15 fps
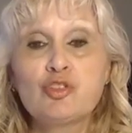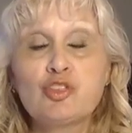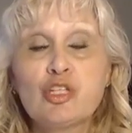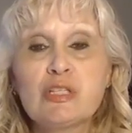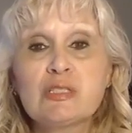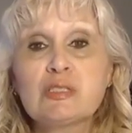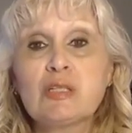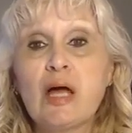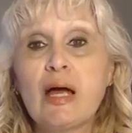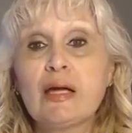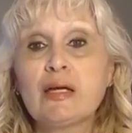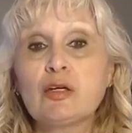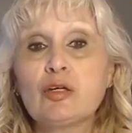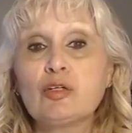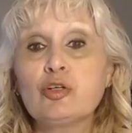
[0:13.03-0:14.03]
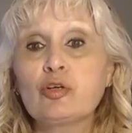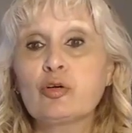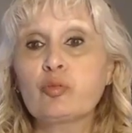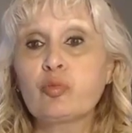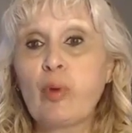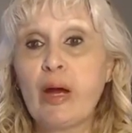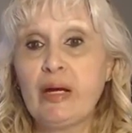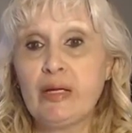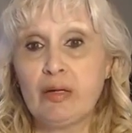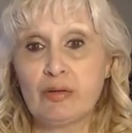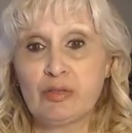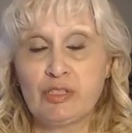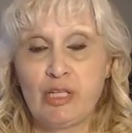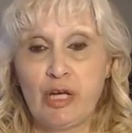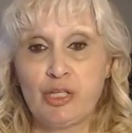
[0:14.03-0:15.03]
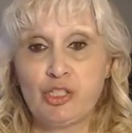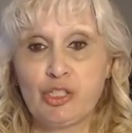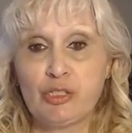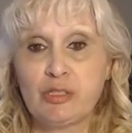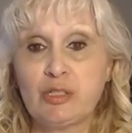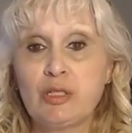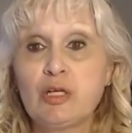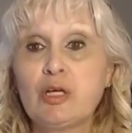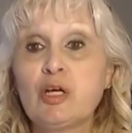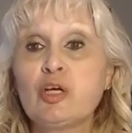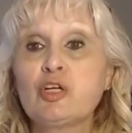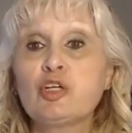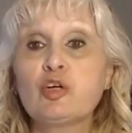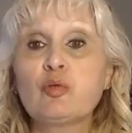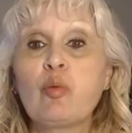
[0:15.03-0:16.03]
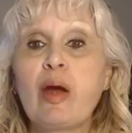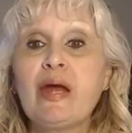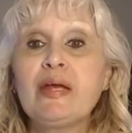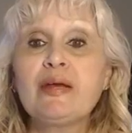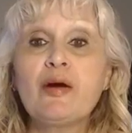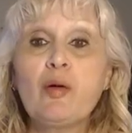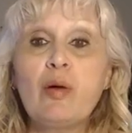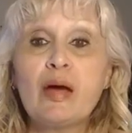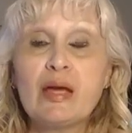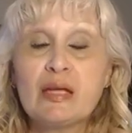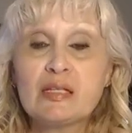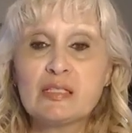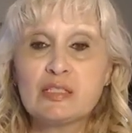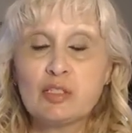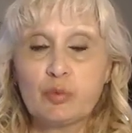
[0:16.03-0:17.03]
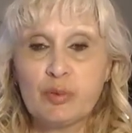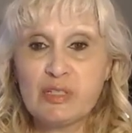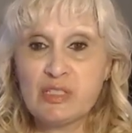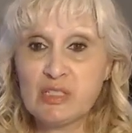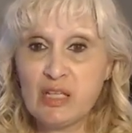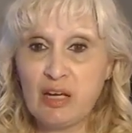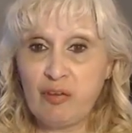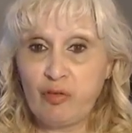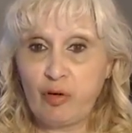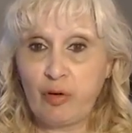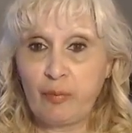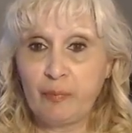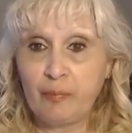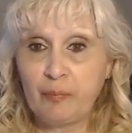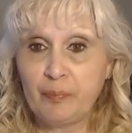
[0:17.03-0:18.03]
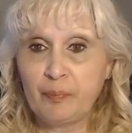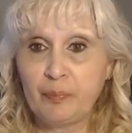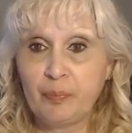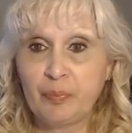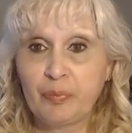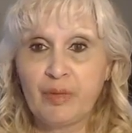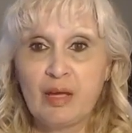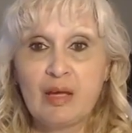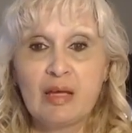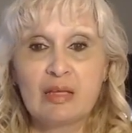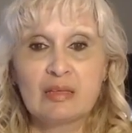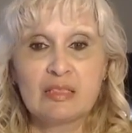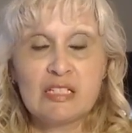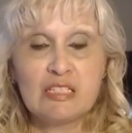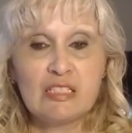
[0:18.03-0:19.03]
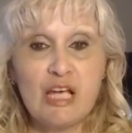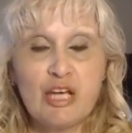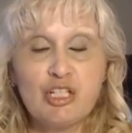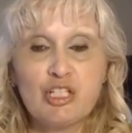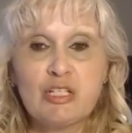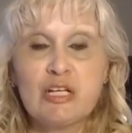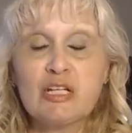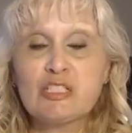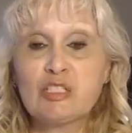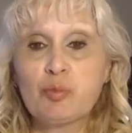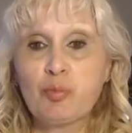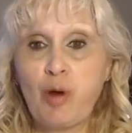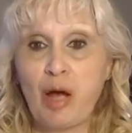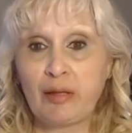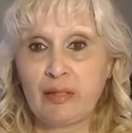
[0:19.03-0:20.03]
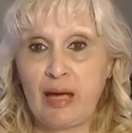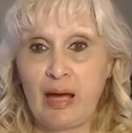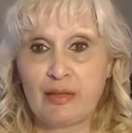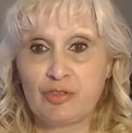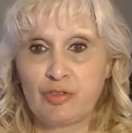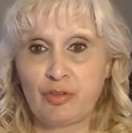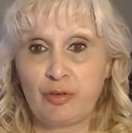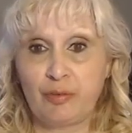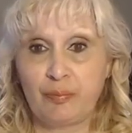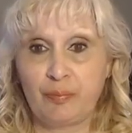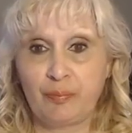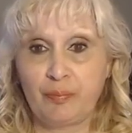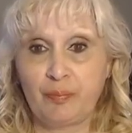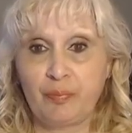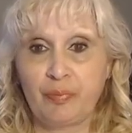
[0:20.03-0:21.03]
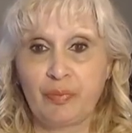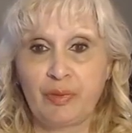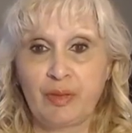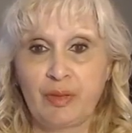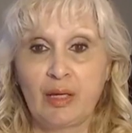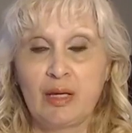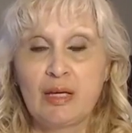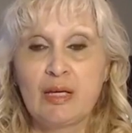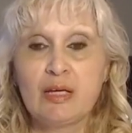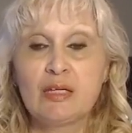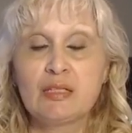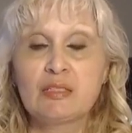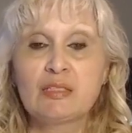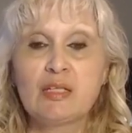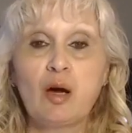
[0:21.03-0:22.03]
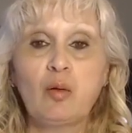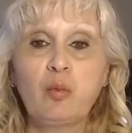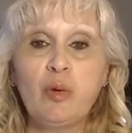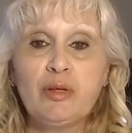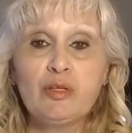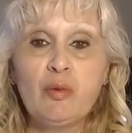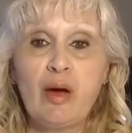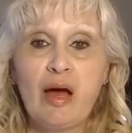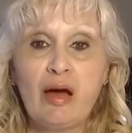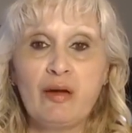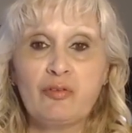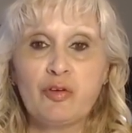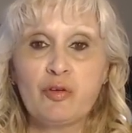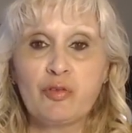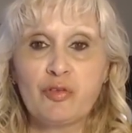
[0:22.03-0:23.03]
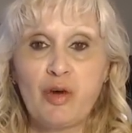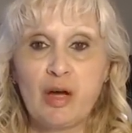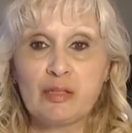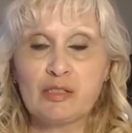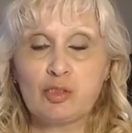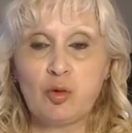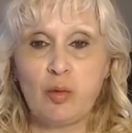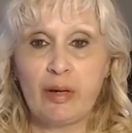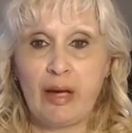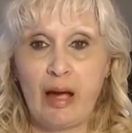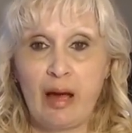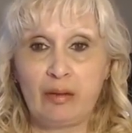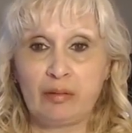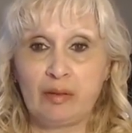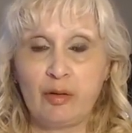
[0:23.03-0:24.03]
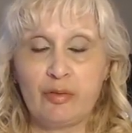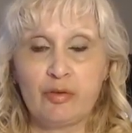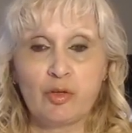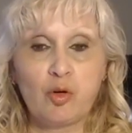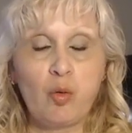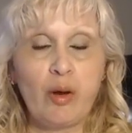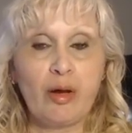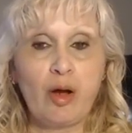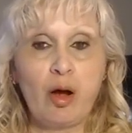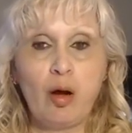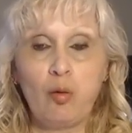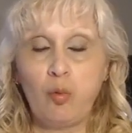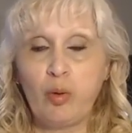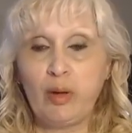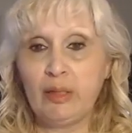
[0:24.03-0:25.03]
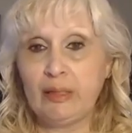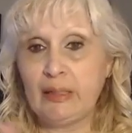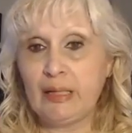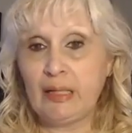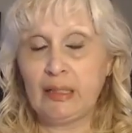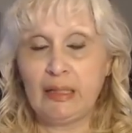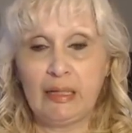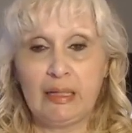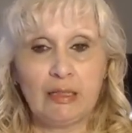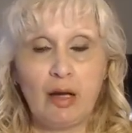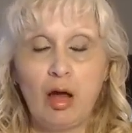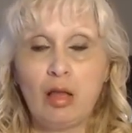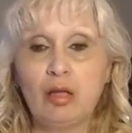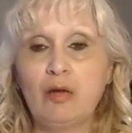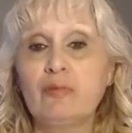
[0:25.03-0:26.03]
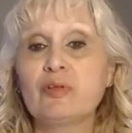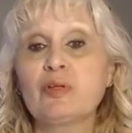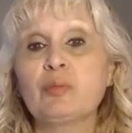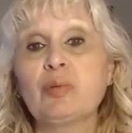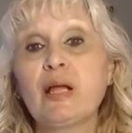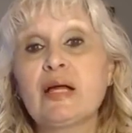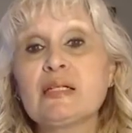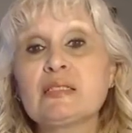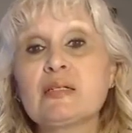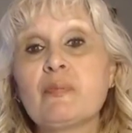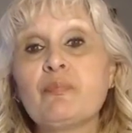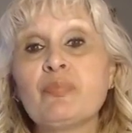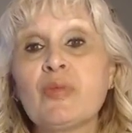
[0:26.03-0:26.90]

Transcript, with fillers: just like your radio station. Your radio is the receiver. The station is the broadcaster. So when you have your thoughts going out there, and they're going all willy-nilly and all over the place,